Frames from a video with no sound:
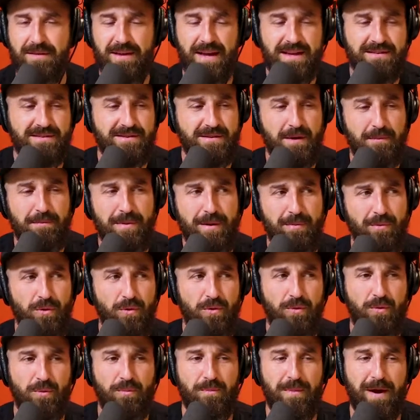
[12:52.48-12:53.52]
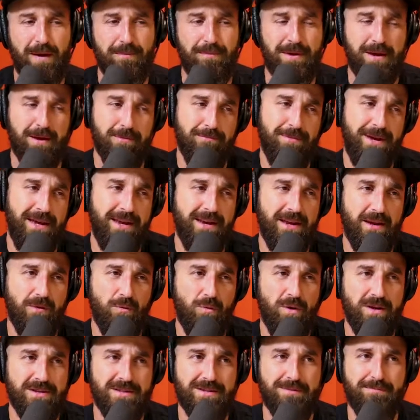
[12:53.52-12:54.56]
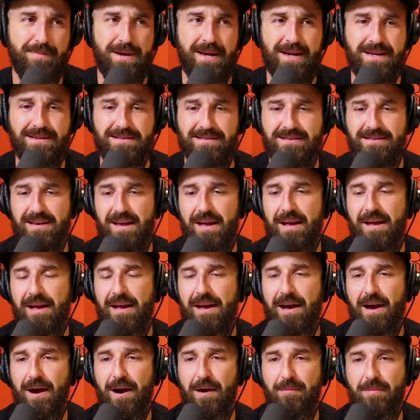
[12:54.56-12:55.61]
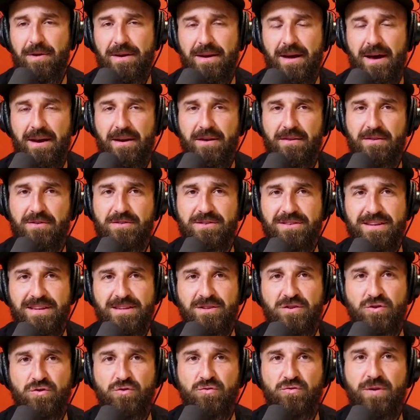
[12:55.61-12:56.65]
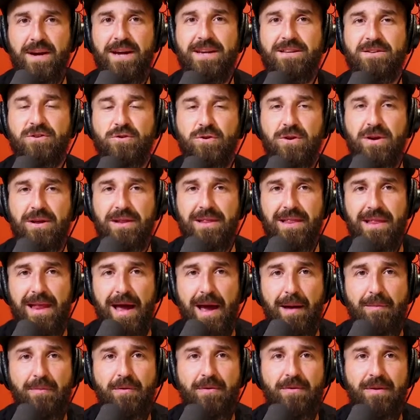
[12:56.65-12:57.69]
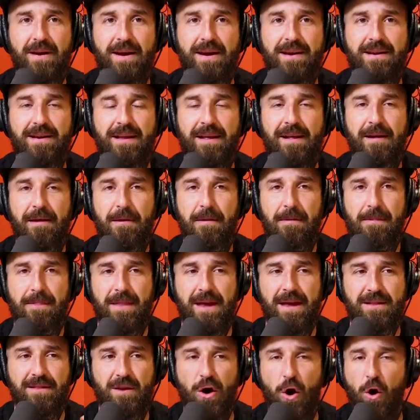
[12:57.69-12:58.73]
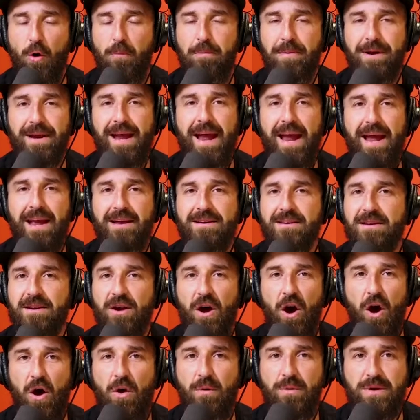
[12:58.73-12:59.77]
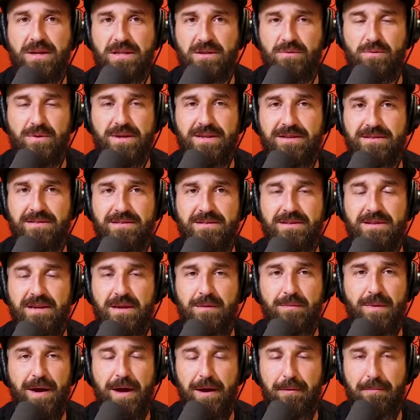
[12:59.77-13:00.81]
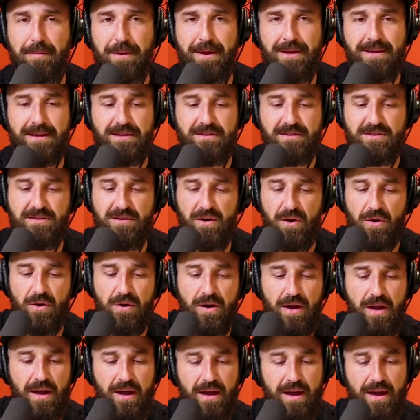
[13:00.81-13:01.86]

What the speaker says: as some people who might be competing in one space, but not others, it's great to collaborate, and open-handed always wins, in my opinion. So